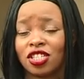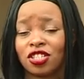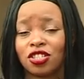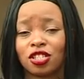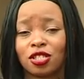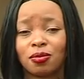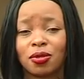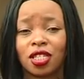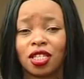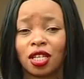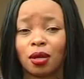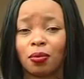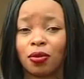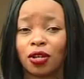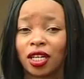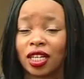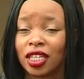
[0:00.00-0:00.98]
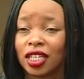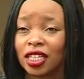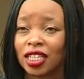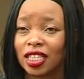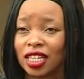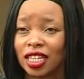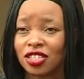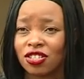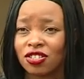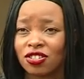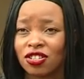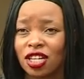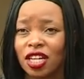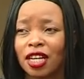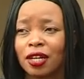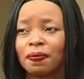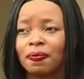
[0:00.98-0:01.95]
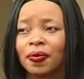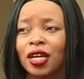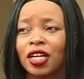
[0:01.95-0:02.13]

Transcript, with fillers: she's been in the modeling industry.